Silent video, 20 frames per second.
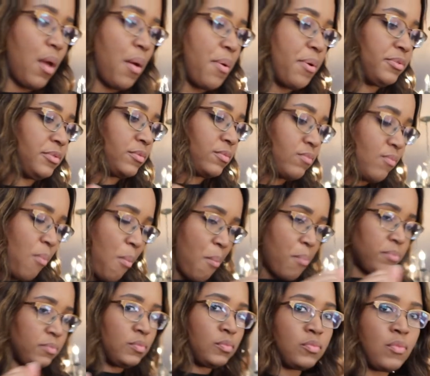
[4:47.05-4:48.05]

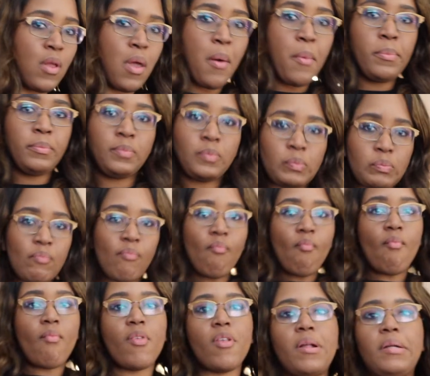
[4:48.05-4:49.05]
Starbucks. I
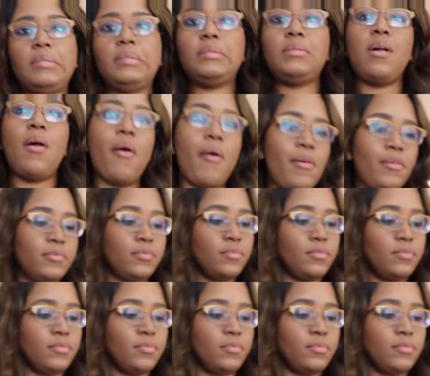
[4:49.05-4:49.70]
tried a new drink.